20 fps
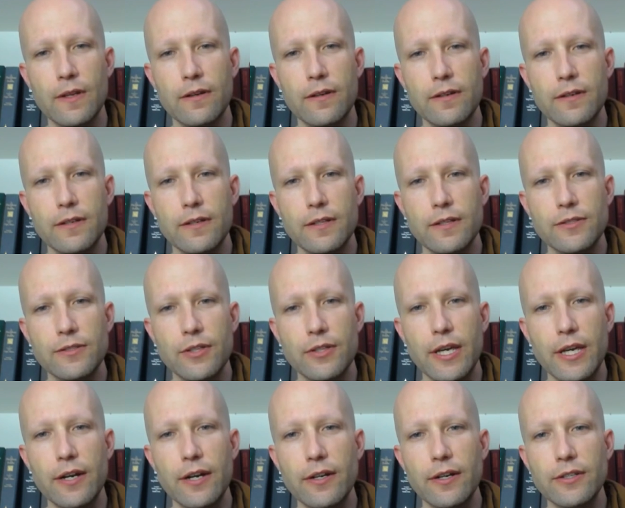So the
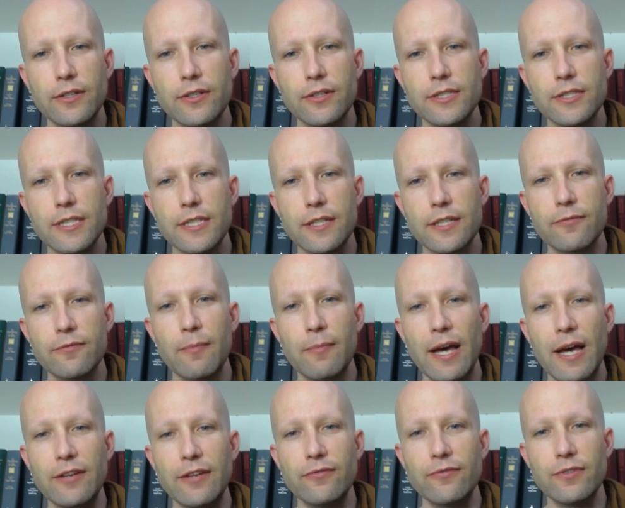characteristic of
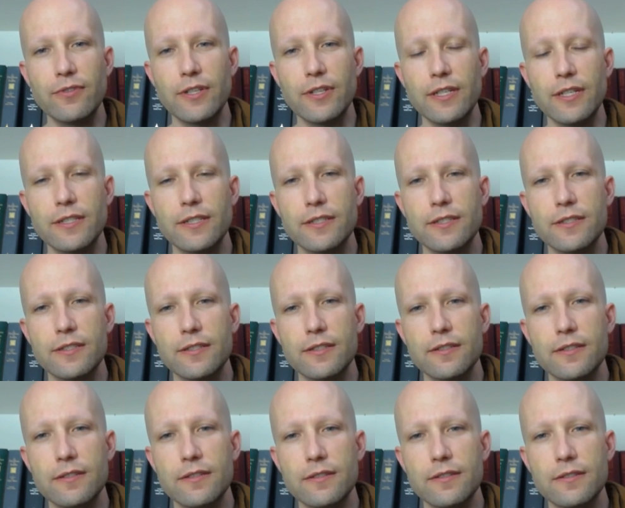mindfulness
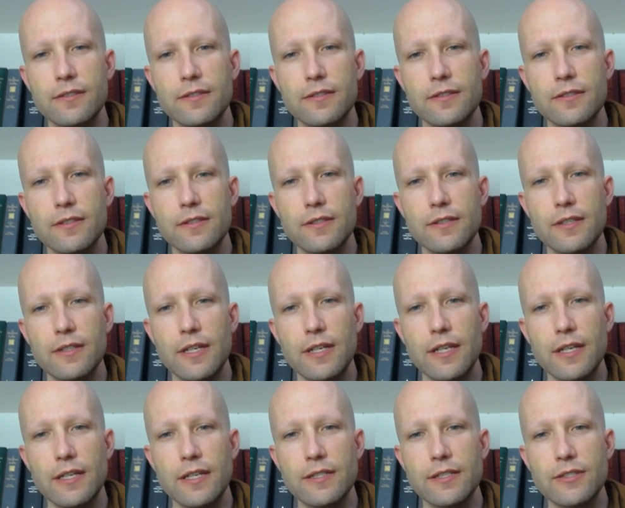
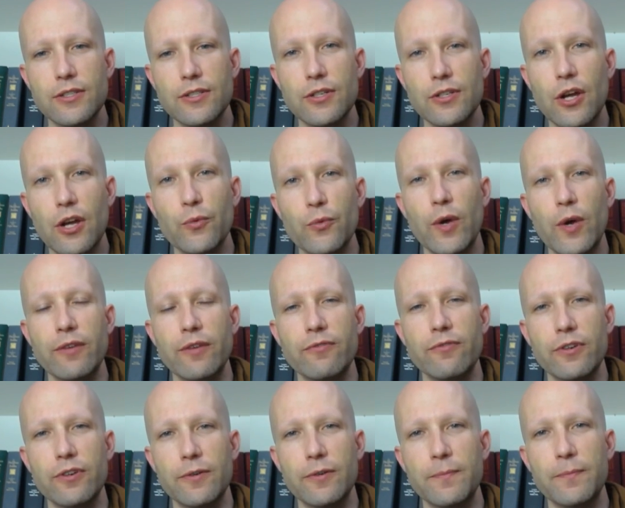is to not waver.
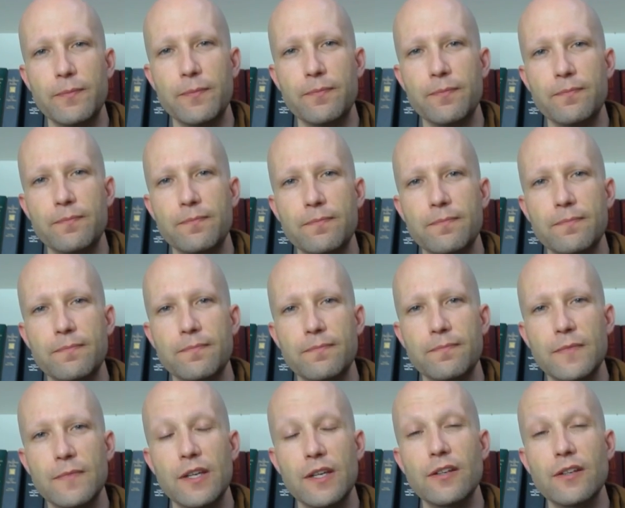The
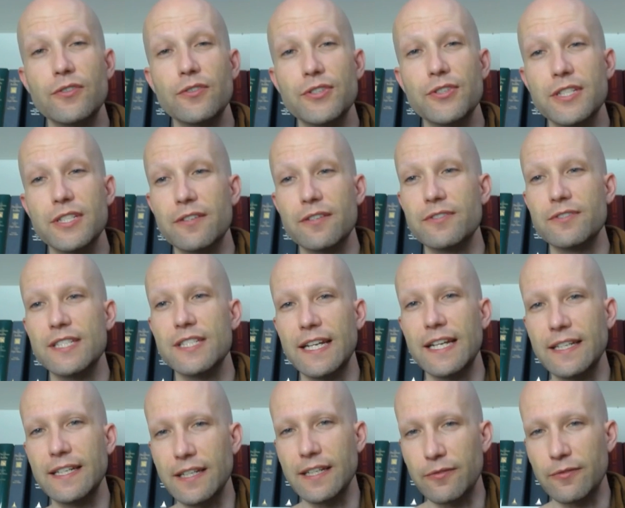characteristic of
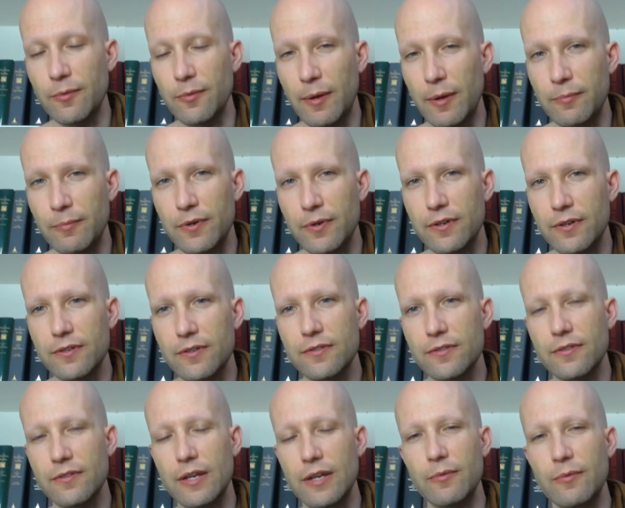sati, remember,
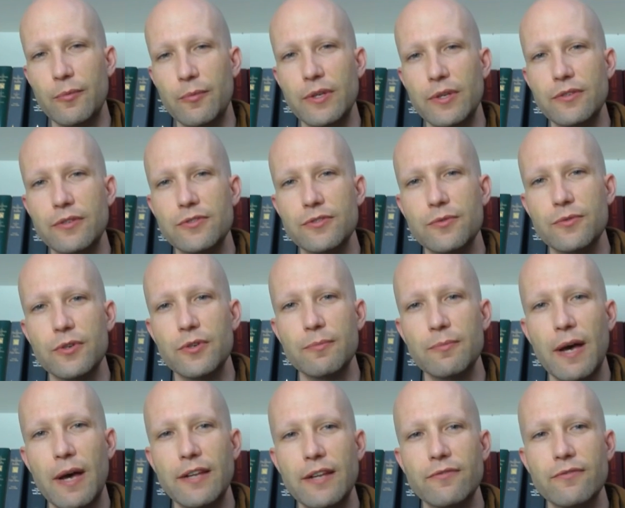right? When we use the word
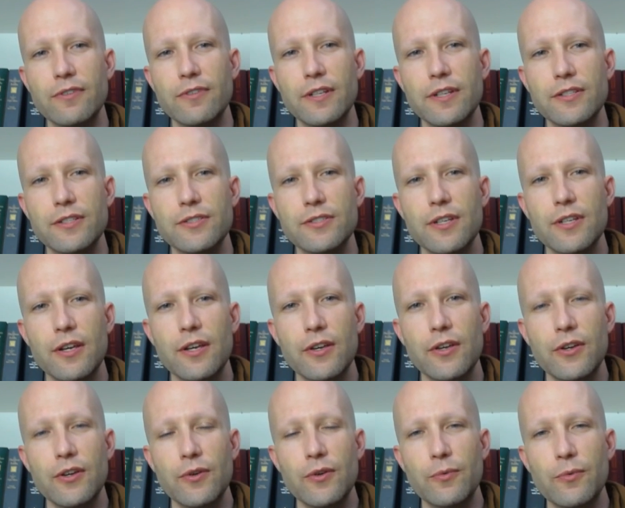mindfulness,
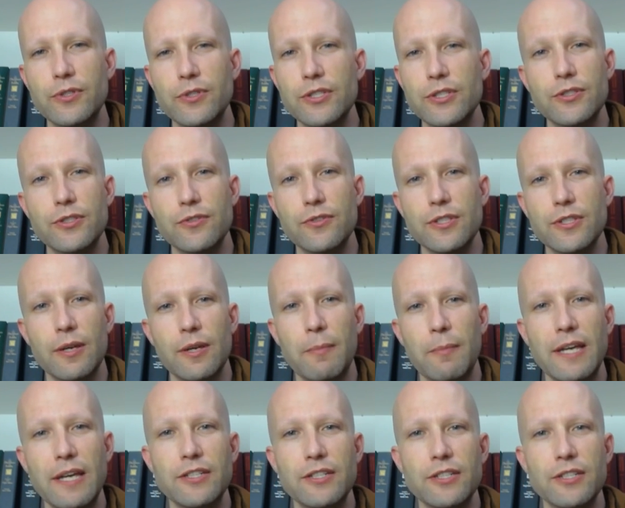we're just using a
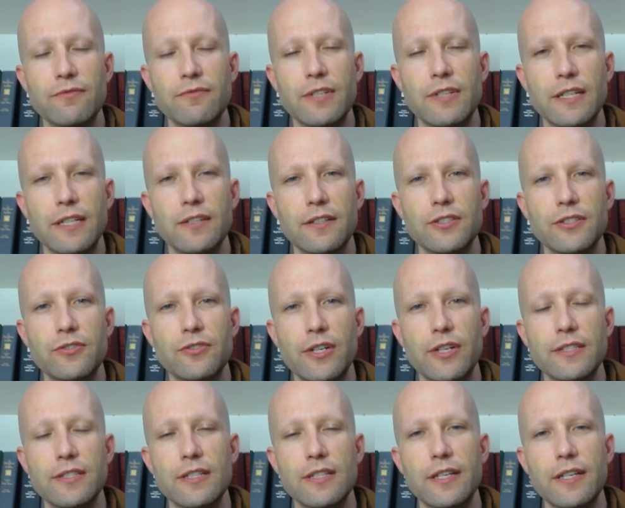makeshift English
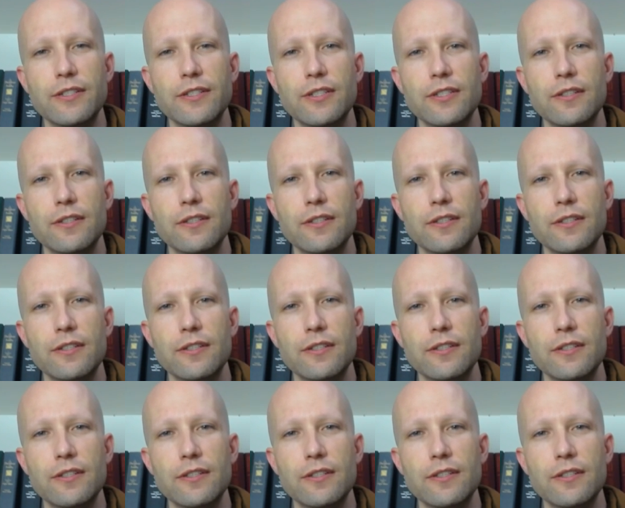translation.